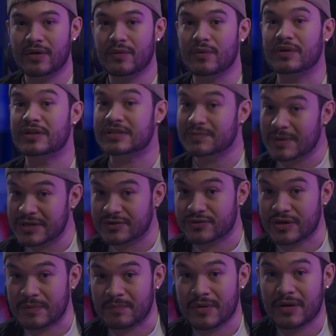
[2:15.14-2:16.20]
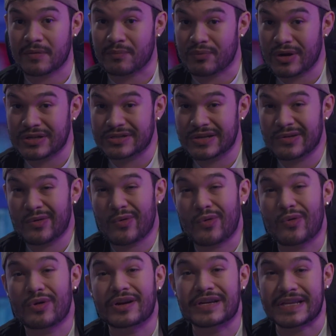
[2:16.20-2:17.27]
with Display Stream, Compression,
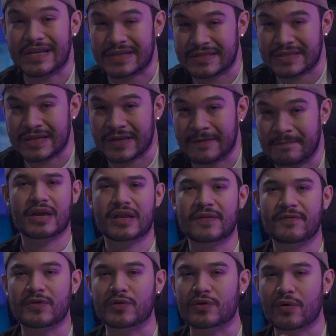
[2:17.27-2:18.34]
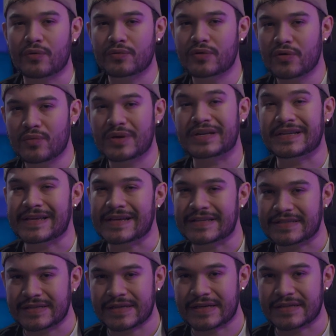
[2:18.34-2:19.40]
or DSC. And if you don't know what
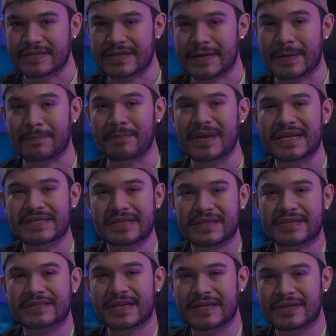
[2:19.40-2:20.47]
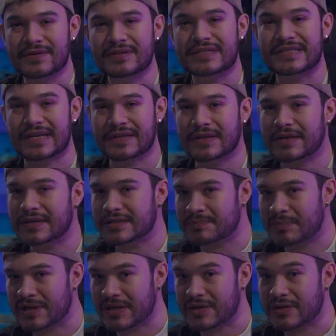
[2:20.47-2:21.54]
DSC is, it means that the signal is sent to the
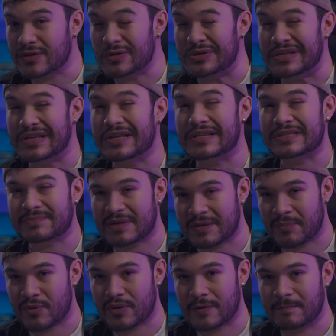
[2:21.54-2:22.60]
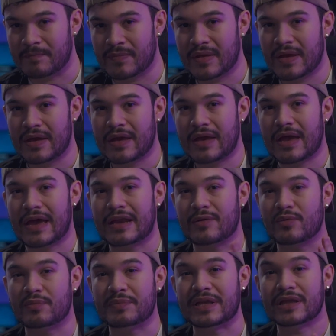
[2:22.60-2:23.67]
display using the display port, and
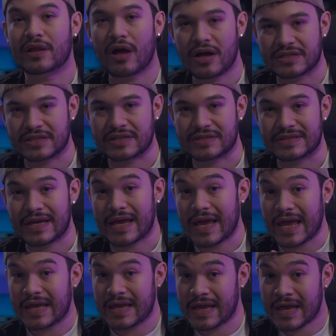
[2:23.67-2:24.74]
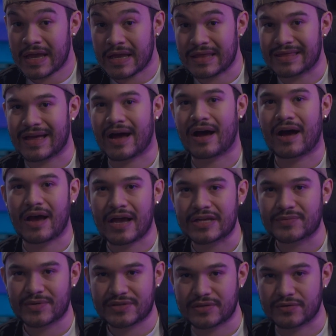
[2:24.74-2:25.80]
it will be lossless, aka the
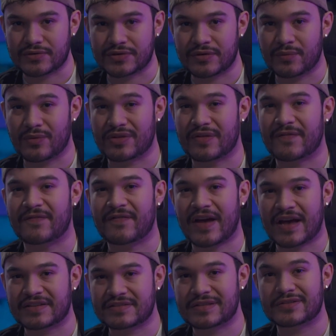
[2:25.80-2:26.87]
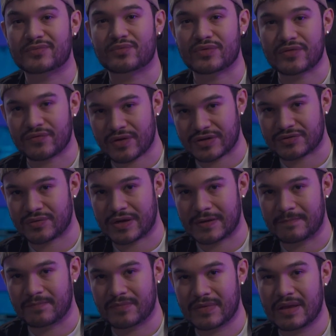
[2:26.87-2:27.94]
highest resolution with the fastest refresh
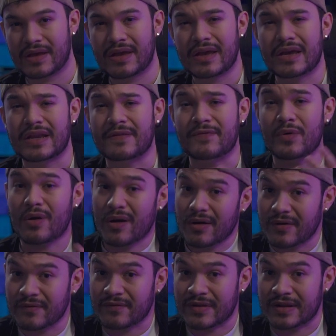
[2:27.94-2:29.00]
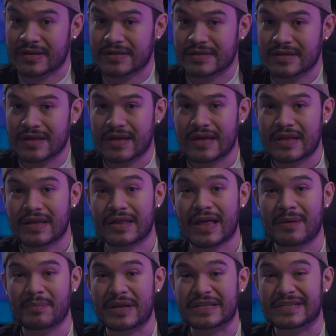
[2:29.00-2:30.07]
rate. And if you aren't convinced, then
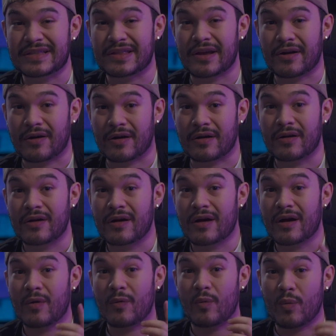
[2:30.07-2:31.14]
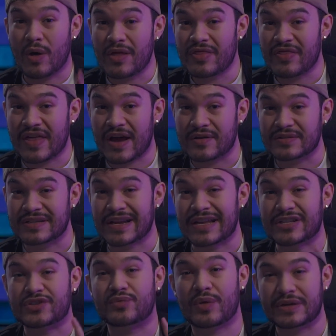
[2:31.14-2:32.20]
that means that there are
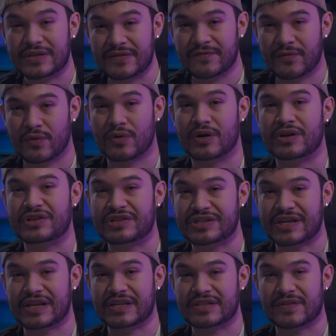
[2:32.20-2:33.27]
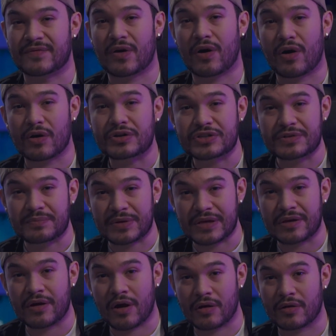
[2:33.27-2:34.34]
1,024 shades of
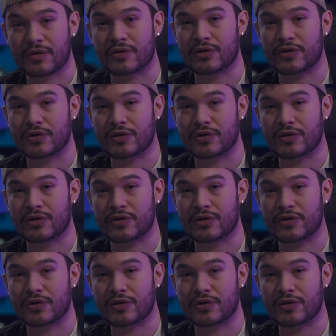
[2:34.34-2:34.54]
RGB color